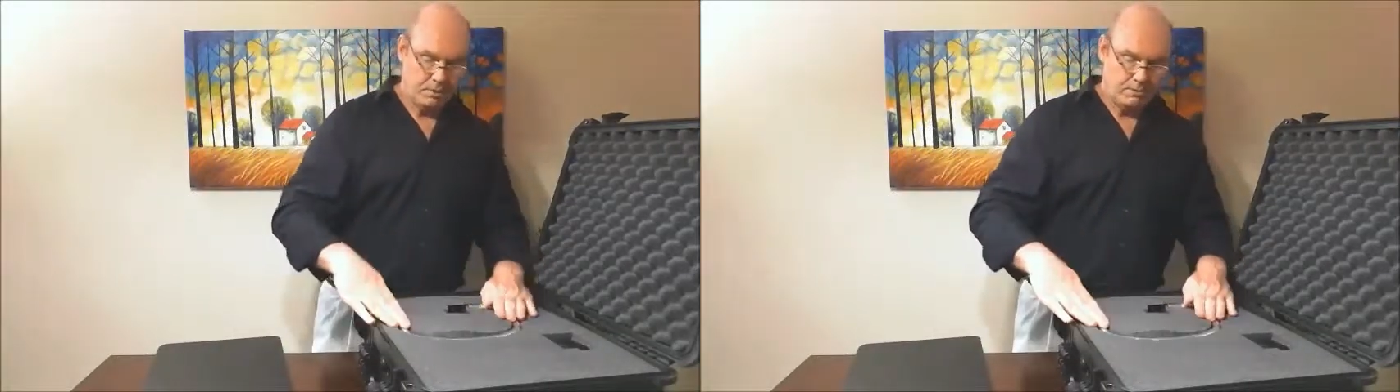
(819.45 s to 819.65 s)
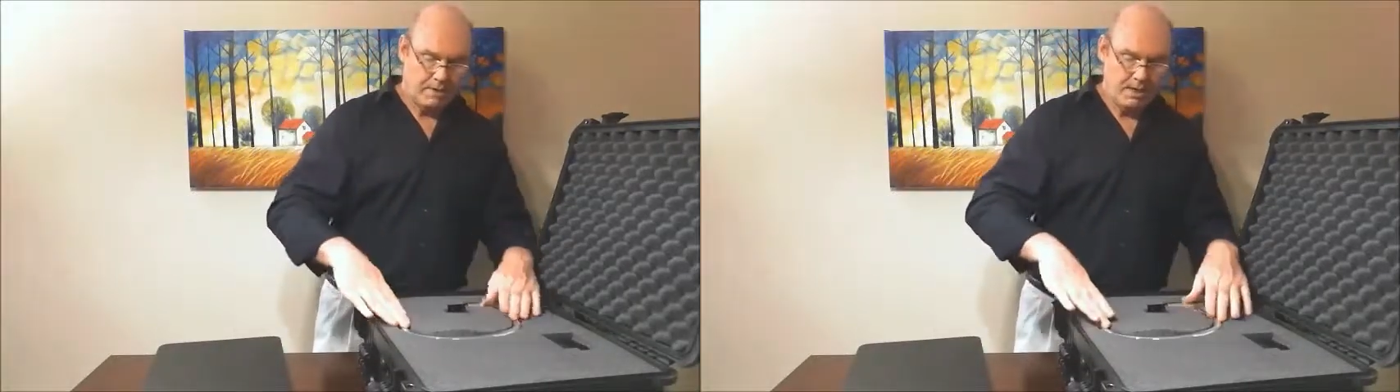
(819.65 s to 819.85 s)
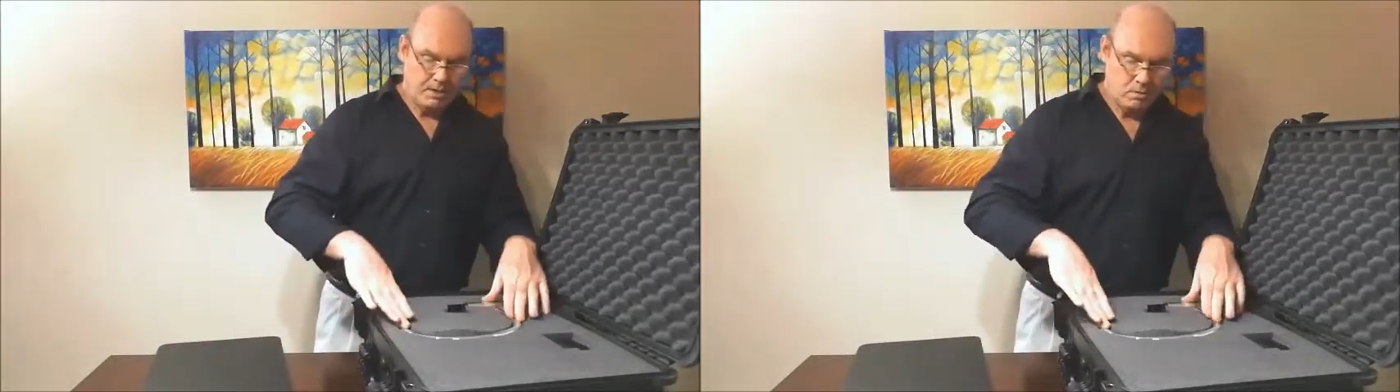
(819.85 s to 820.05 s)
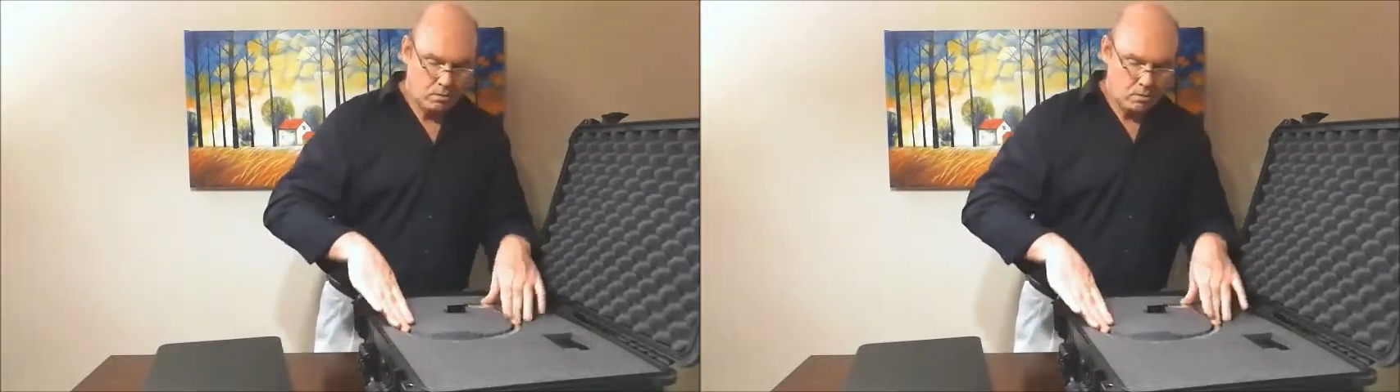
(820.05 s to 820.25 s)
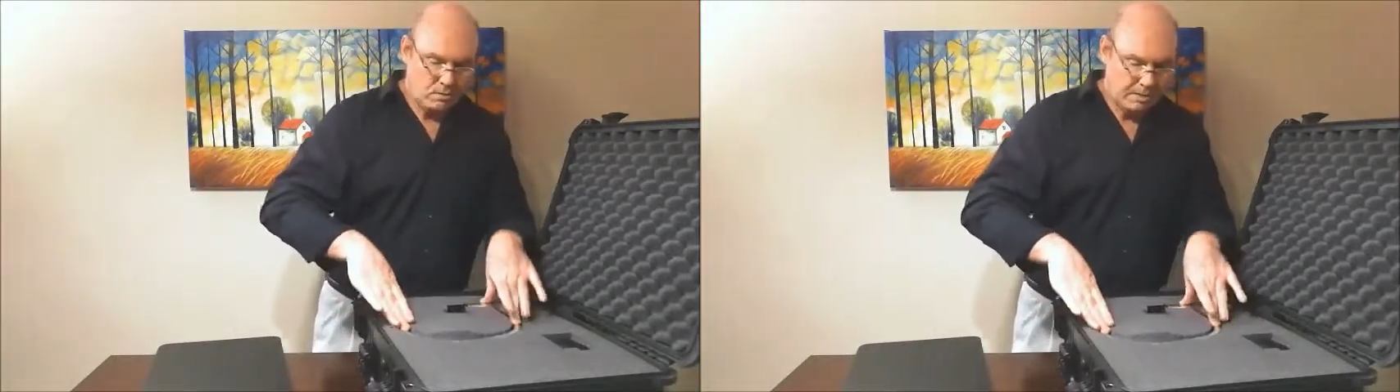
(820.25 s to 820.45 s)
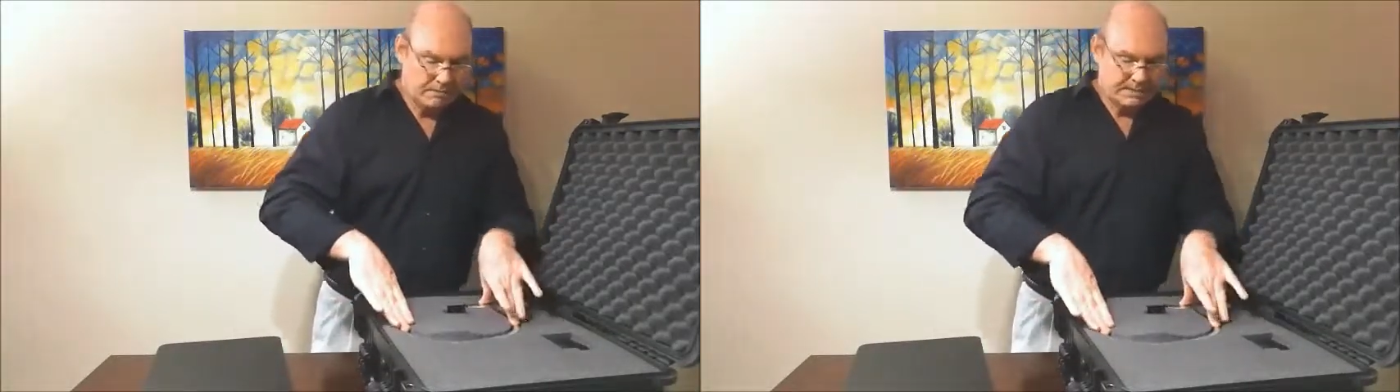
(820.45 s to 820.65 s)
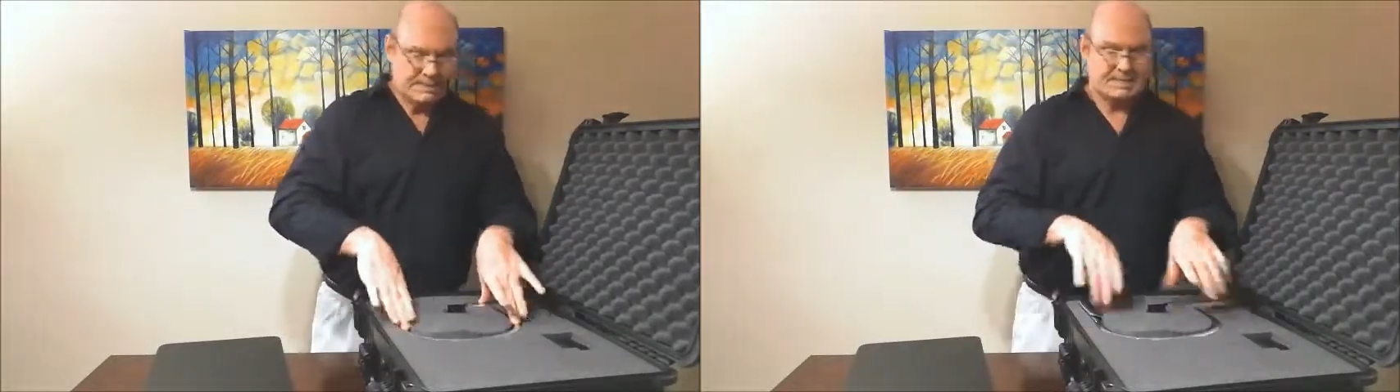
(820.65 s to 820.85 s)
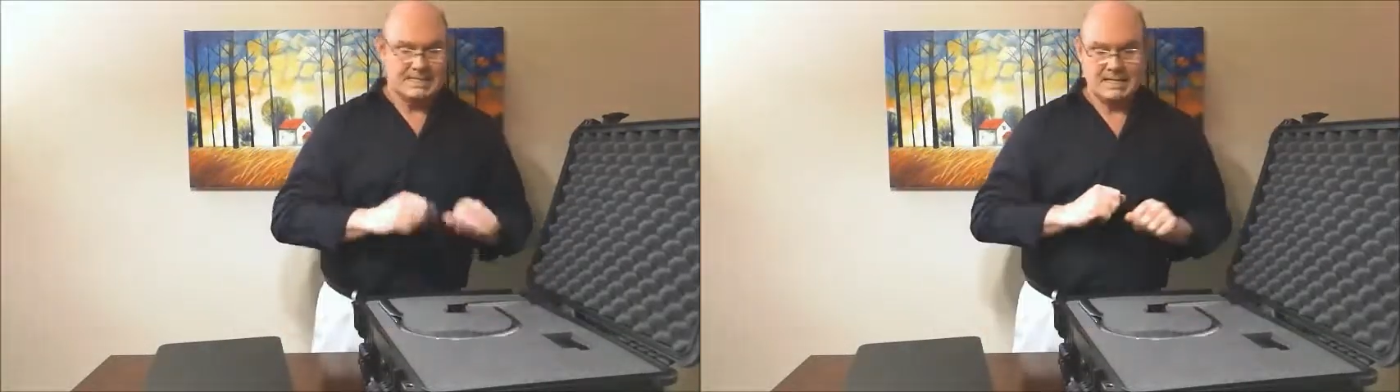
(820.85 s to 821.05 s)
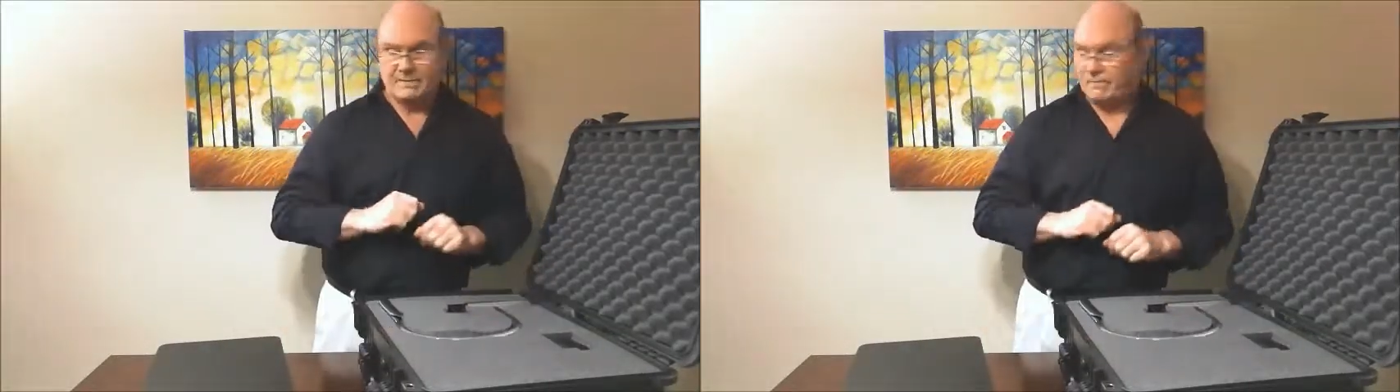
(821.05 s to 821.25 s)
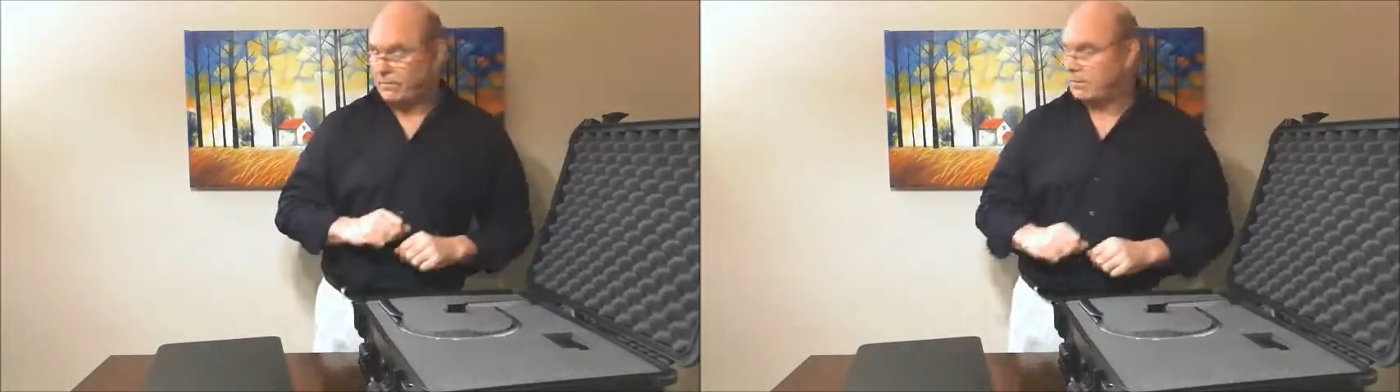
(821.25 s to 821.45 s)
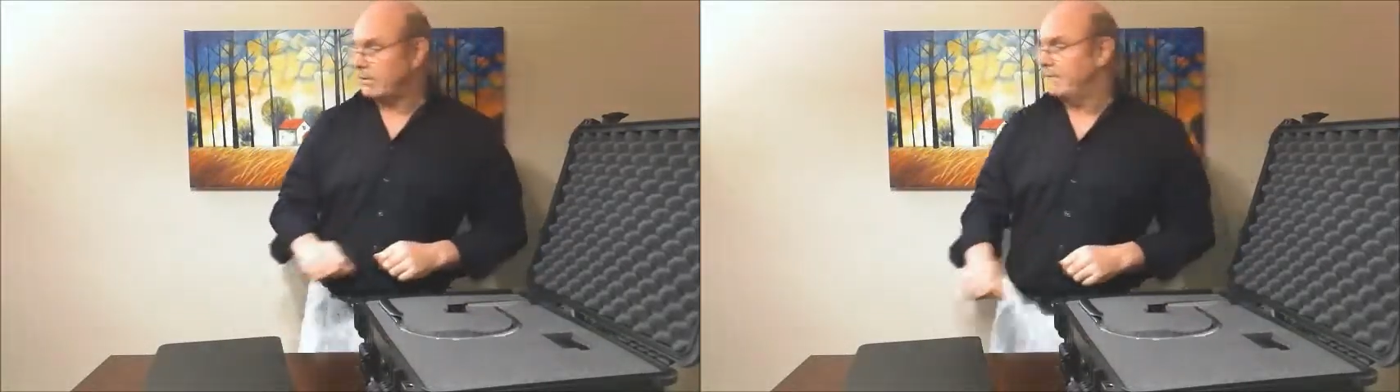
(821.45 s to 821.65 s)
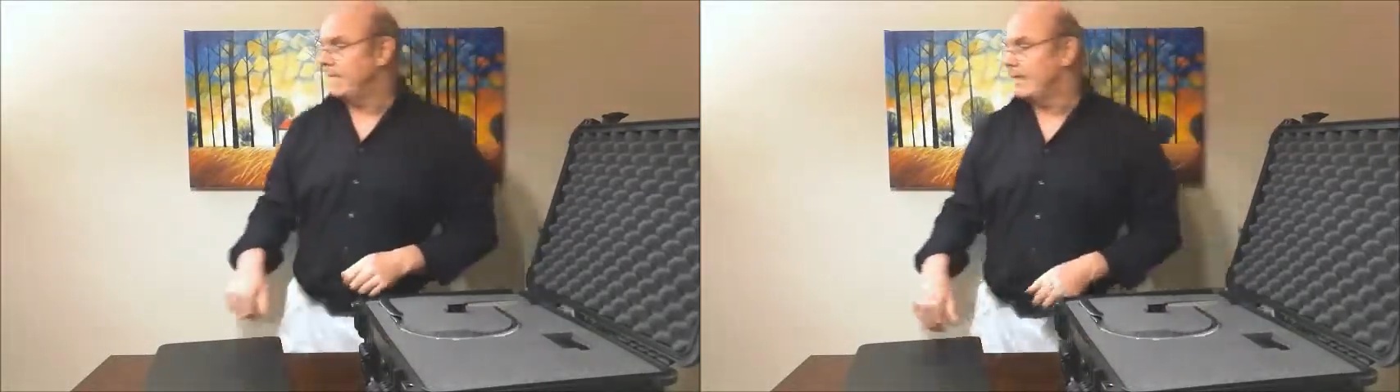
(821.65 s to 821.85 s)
it right in the hole that was designed for.